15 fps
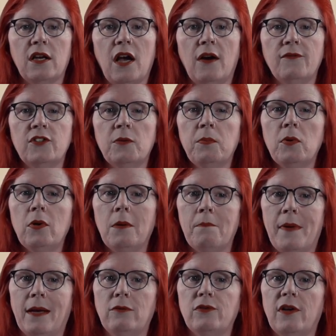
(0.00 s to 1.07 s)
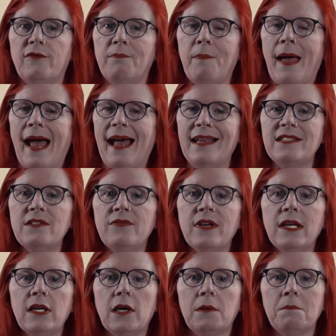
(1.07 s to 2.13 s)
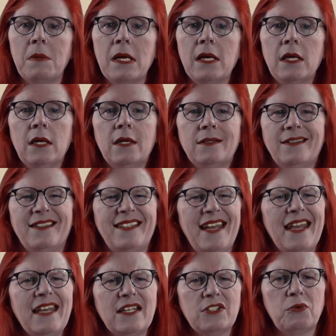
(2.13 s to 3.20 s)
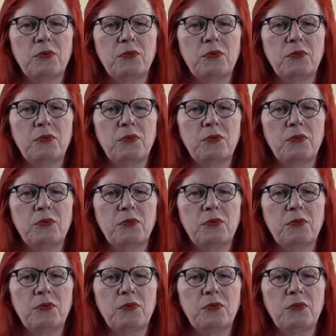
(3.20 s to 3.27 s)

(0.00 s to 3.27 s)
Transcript: comfortable amount of passive income to take into